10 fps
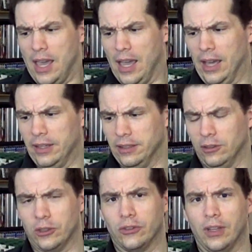And it
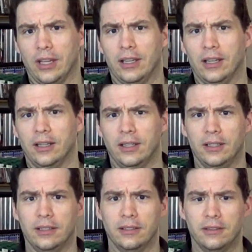looks like
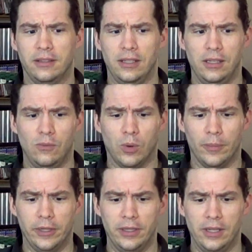the
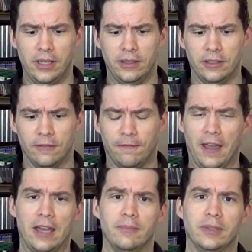woman in the
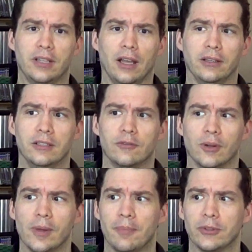fan battalion
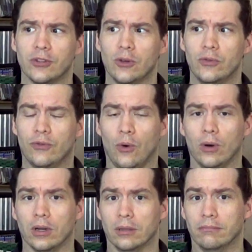from episode
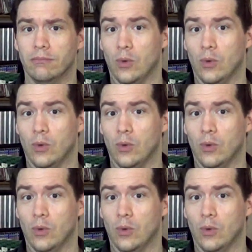4